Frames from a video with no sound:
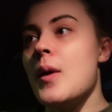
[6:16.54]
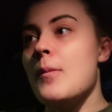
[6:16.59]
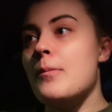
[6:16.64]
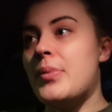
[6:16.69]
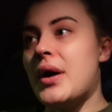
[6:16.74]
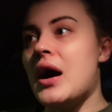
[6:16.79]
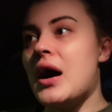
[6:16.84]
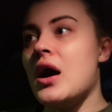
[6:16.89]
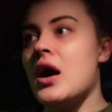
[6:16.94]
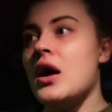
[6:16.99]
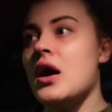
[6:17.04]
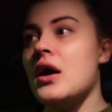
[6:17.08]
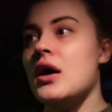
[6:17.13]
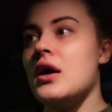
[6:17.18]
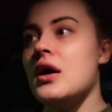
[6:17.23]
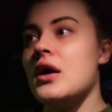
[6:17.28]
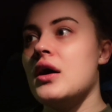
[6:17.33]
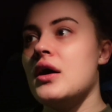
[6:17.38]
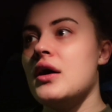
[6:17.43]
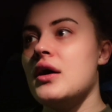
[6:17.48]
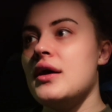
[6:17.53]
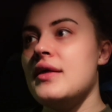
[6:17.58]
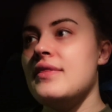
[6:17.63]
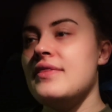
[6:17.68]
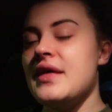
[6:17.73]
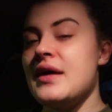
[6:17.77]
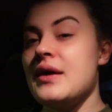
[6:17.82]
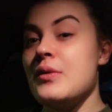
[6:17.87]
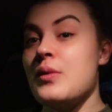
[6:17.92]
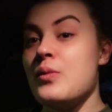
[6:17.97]
But
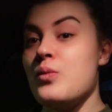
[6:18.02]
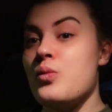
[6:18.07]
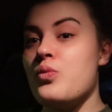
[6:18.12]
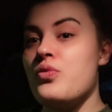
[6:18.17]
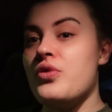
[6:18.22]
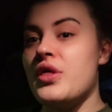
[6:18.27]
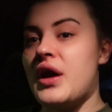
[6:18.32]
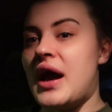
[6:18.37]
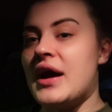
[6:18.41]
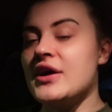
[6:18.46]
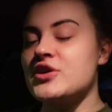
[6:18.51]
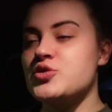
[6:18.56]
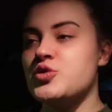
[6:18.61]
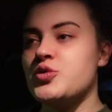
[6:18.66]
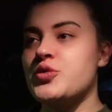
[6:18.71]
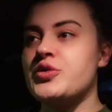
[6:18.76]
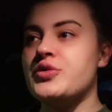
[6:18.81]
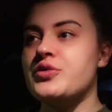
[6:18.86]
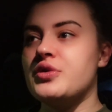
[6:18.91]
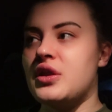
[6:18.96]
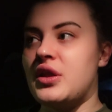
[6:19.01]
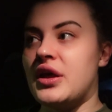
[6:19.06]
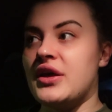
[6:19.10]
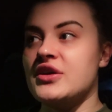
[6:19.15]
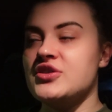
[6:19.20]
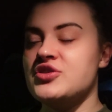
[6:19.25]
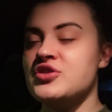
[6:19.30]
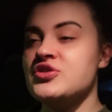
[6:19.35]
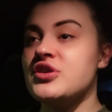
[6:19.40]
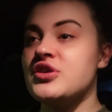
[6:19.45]
the actual, like,
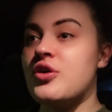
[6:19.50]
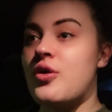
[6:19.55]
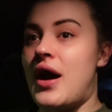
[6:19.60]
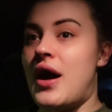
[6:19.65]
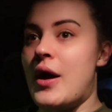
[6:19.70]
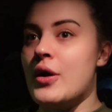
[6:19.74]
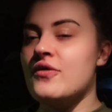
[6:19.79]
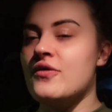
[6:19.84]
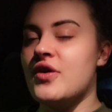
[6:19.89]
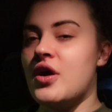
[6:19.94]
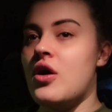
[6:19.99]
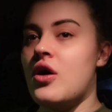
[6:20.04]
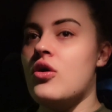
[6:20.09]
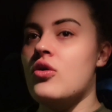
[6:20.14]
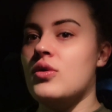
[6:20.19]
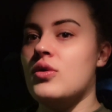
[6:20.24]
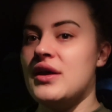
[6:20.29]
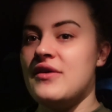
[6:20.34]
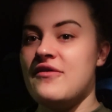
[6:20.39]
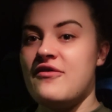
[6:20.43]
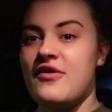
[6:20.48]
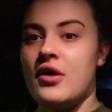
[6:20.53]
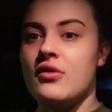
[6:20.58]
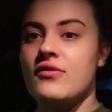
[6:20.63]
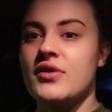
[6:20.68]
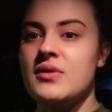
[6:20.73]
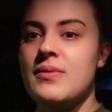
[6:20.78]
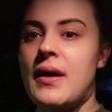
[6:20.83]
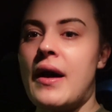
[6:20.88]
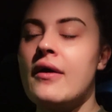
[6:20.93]
as soon as I got out of the hole, it felt
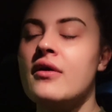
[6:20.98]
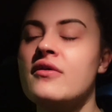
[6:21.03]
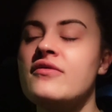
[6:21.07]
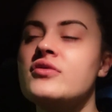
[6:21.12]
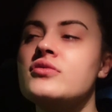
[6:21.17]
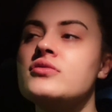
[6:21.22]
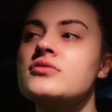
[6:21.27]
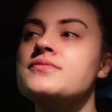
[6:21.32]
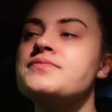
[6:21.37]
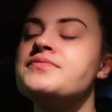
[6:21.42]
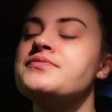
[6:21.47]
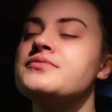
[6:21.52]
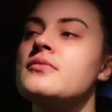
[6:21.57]
really powerful.